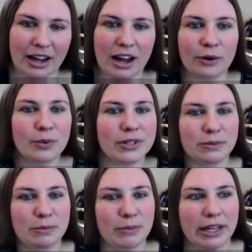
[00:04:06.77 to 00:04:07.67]
And
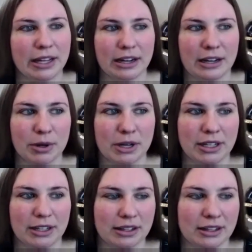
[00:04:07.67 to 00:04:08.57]
I wasn't making
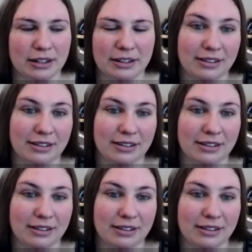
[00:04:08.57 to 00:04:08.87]
any money.